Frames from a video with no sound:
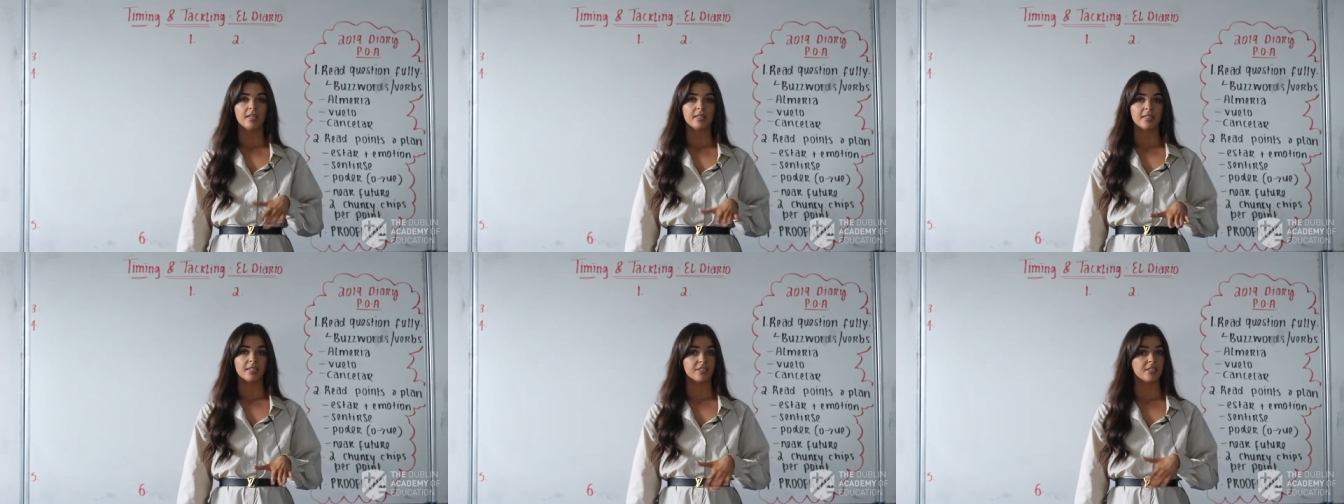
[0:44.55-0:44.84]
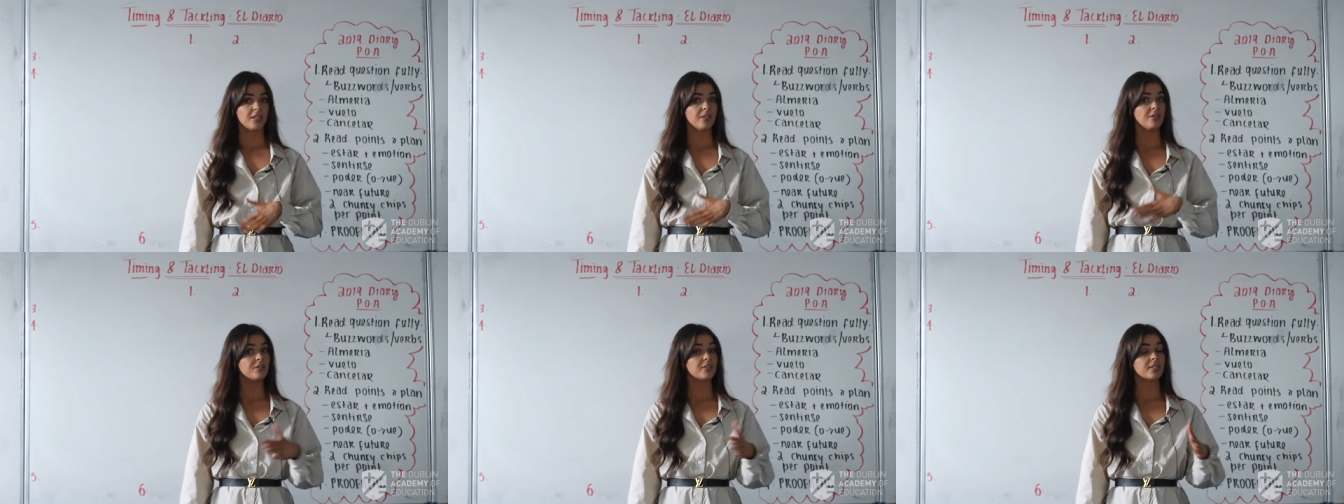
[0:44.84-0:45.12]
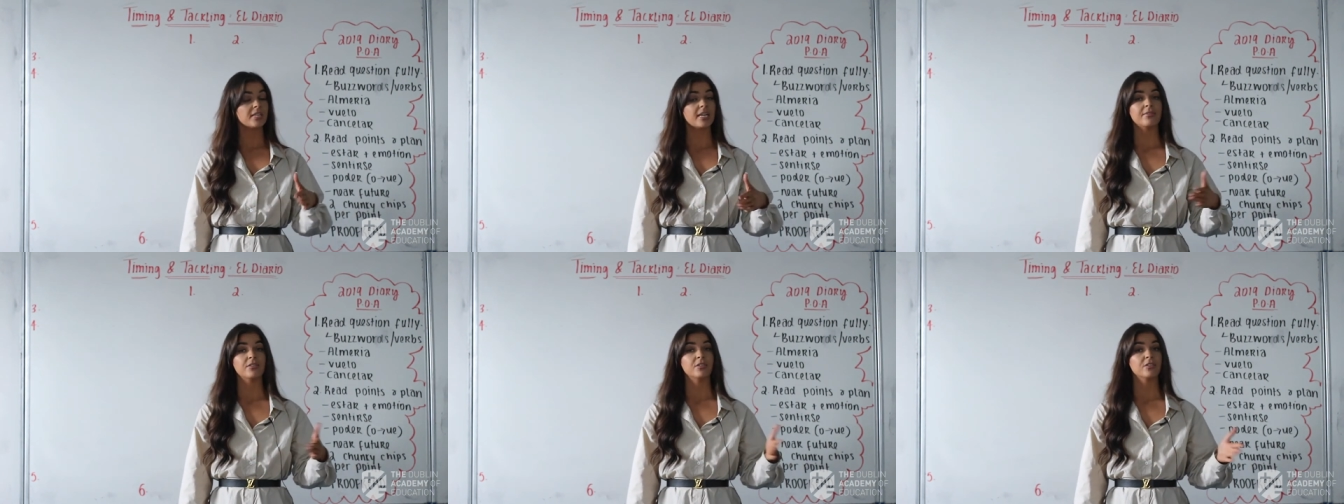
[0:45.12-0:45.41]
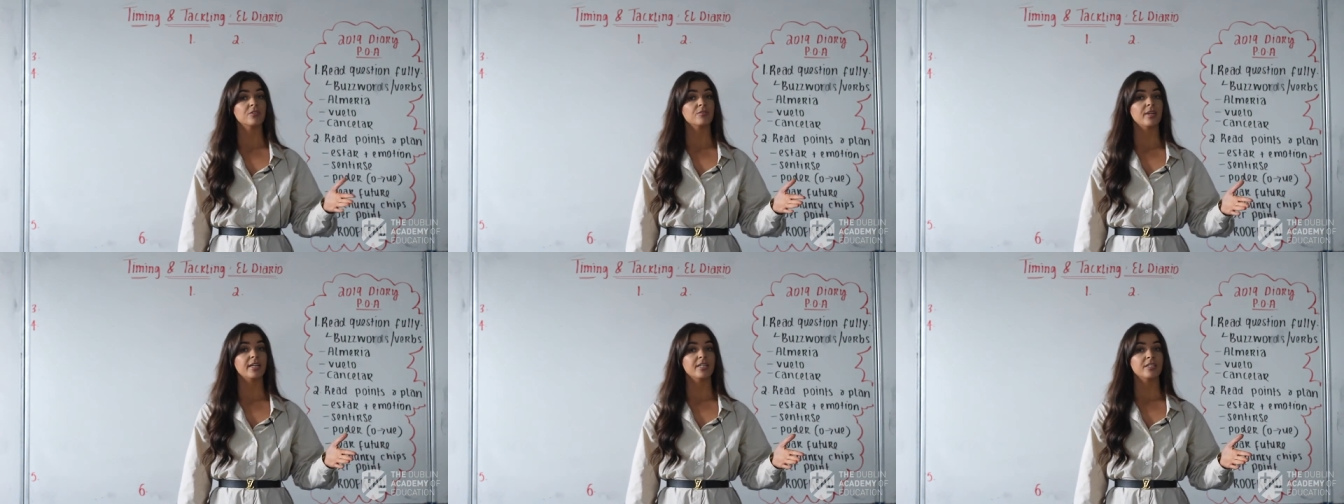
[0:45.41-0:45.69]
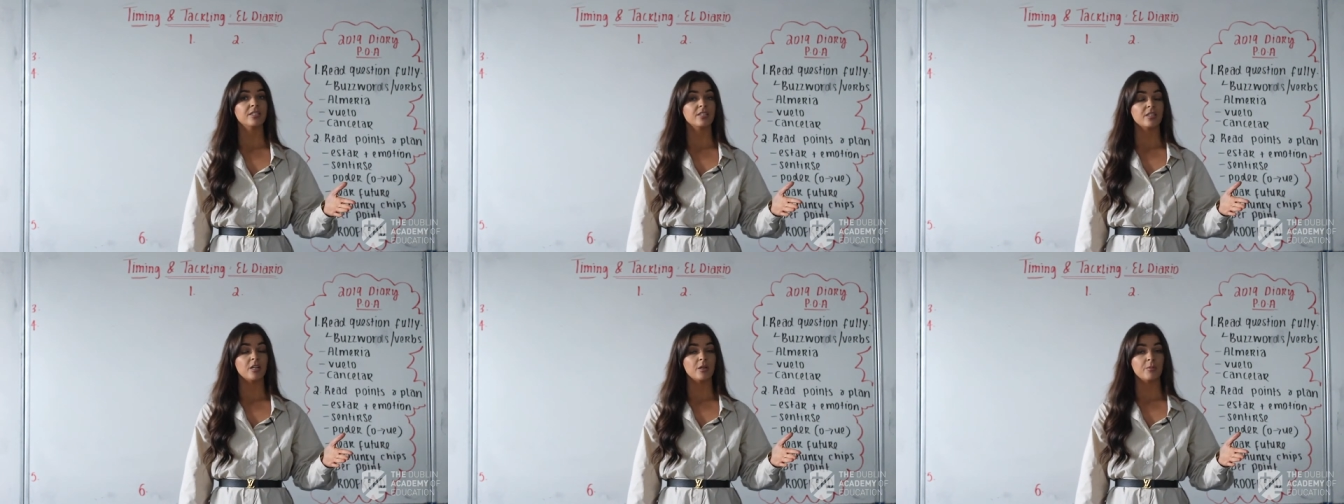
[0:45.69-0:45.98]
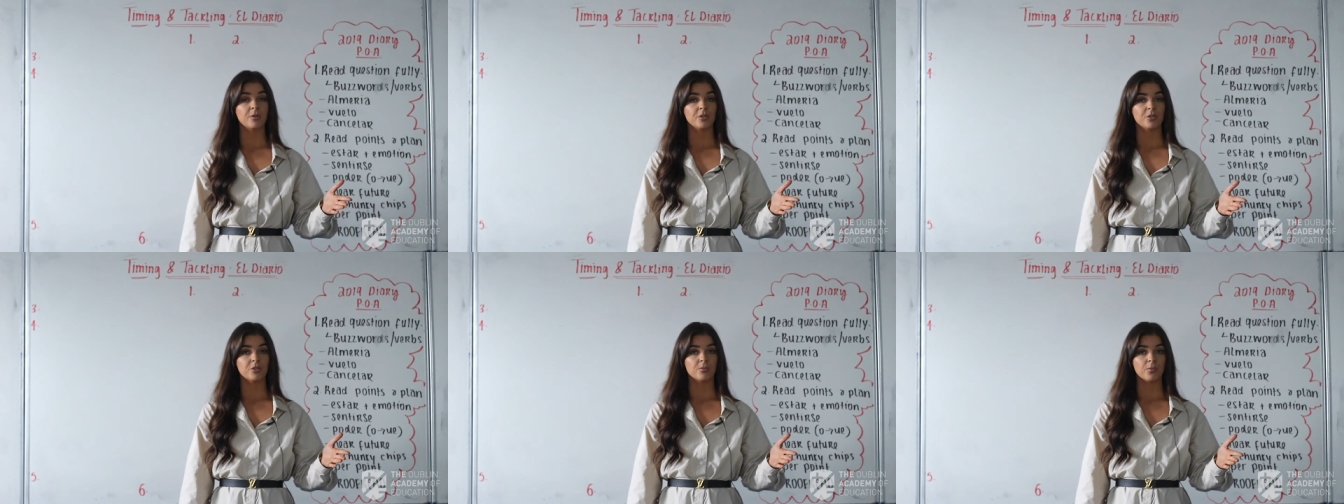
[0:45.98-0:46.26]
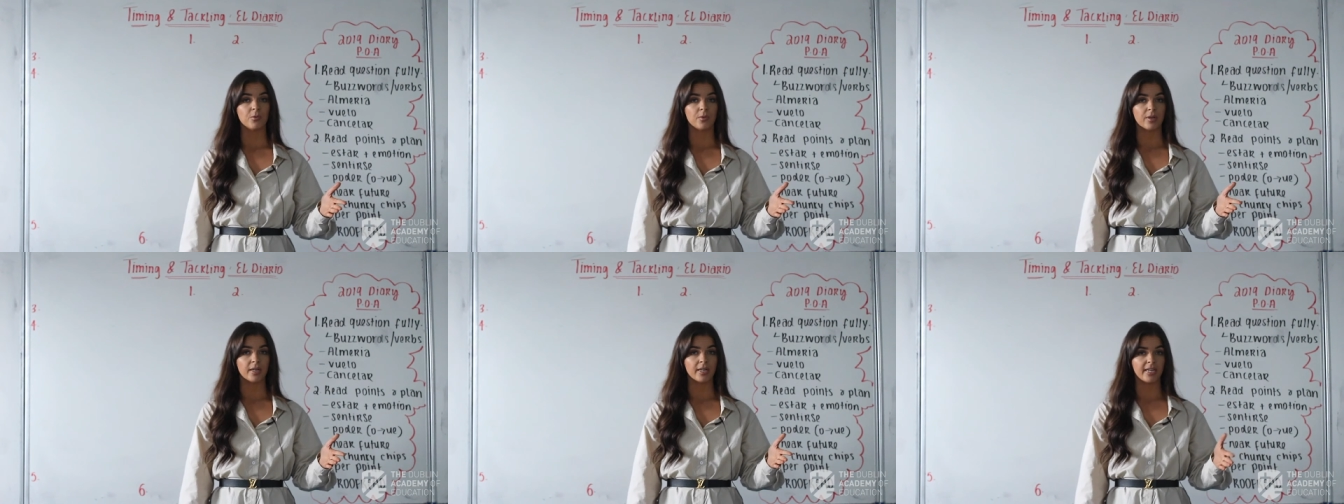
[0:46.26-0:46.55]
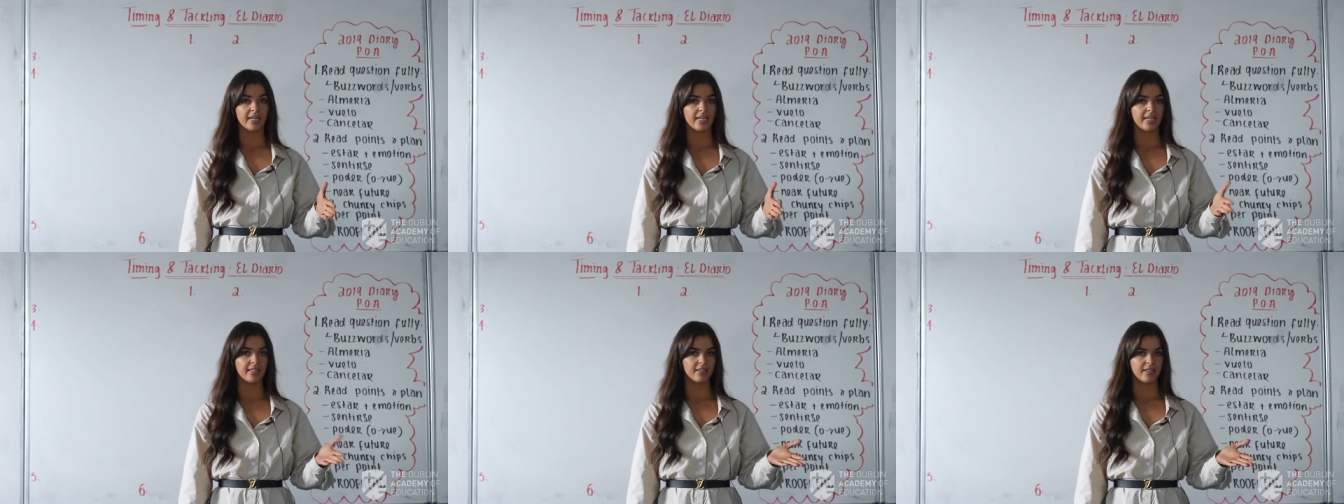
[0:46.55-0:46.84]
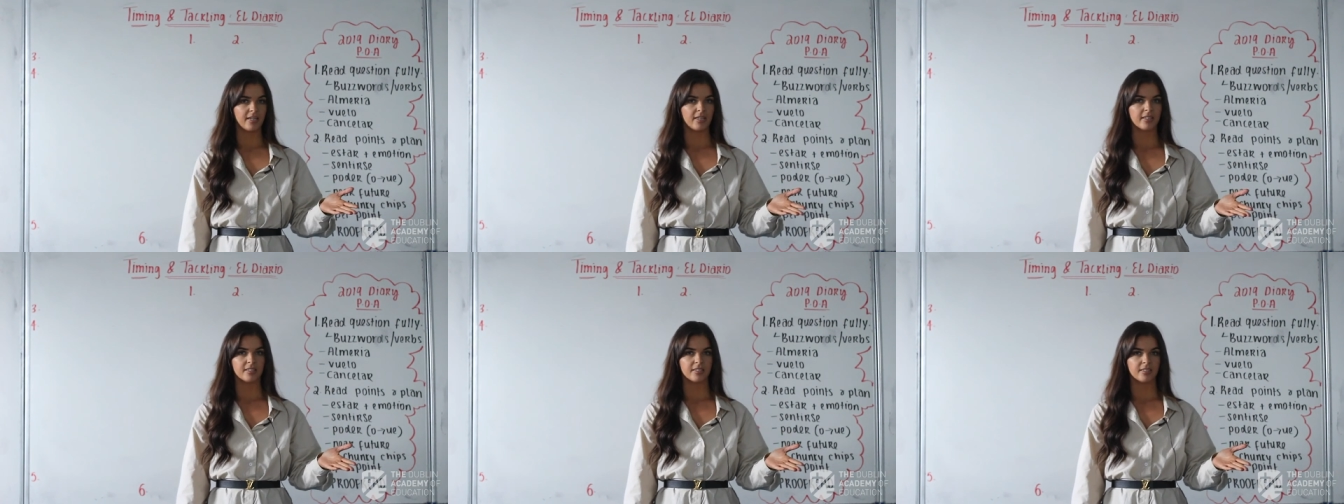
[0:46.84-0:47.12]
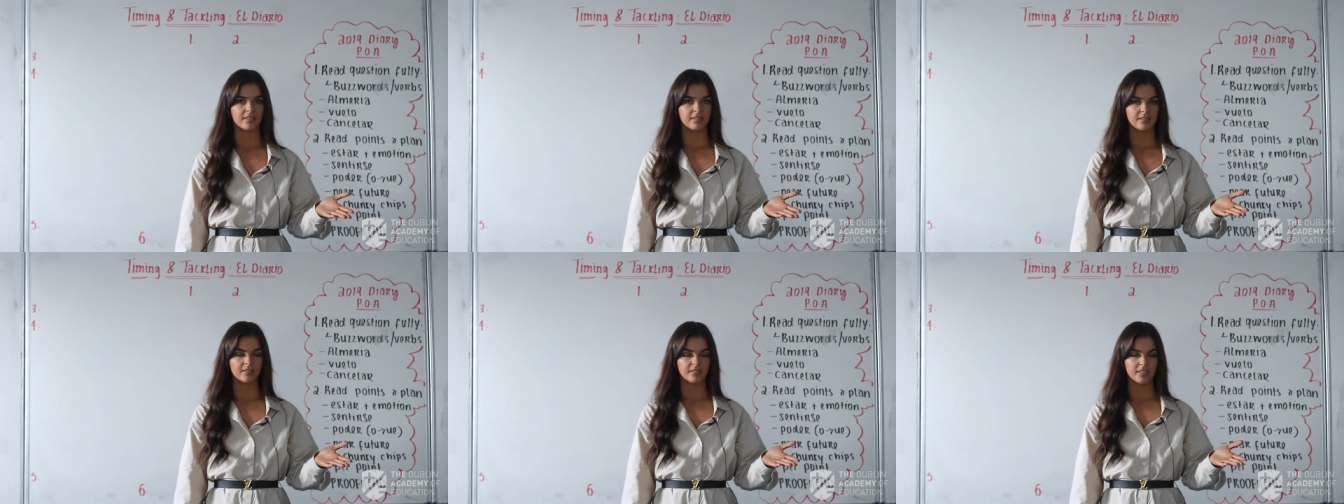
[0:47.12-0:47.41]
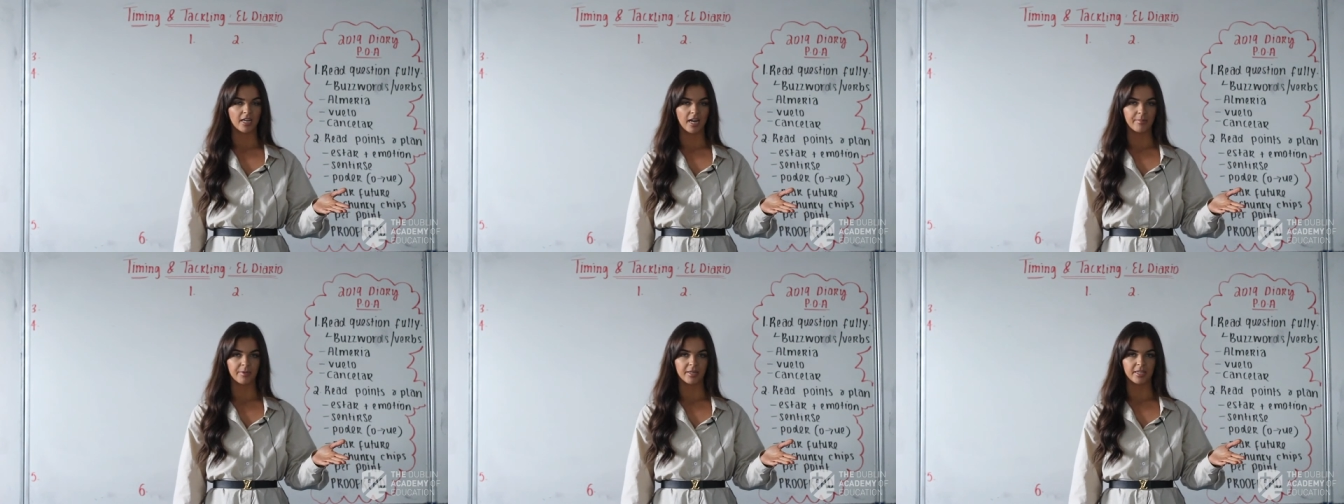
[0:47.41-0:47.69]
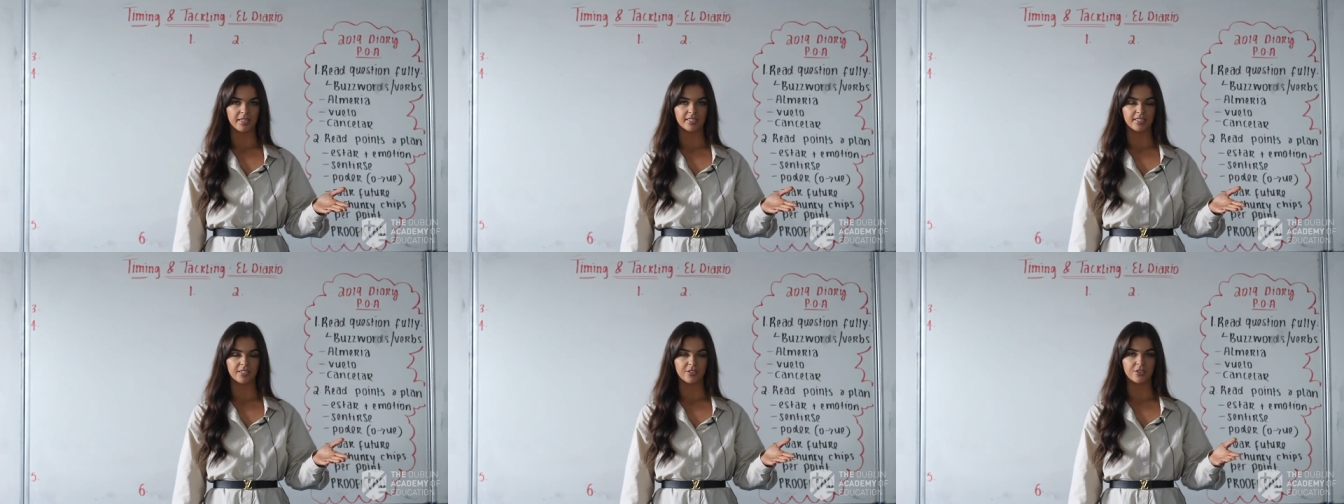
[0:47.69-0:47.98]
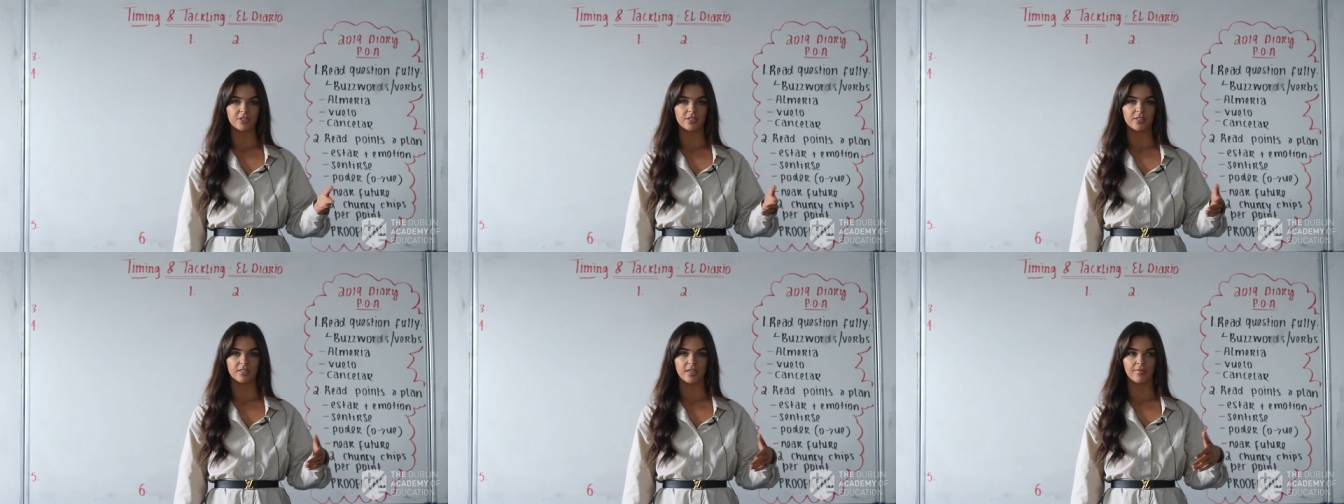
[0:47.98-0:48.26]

they're so used to having to write so much more in that time and conditions.